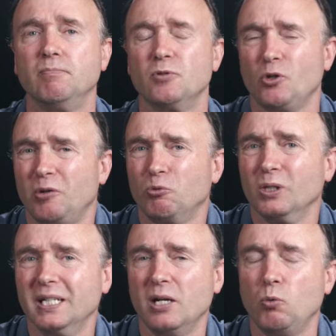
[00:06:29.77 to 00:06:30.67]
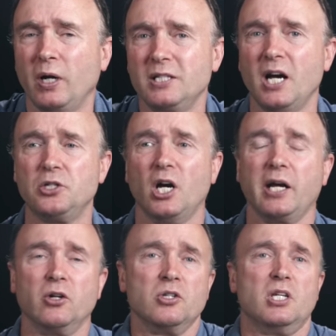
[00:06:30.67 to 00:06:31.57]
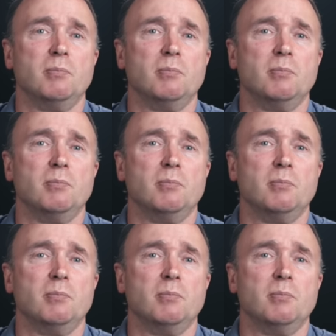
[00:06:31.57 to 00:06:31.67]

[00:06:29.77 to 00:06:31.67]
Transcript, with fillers: So I really didn't want to touch it. I couldn't see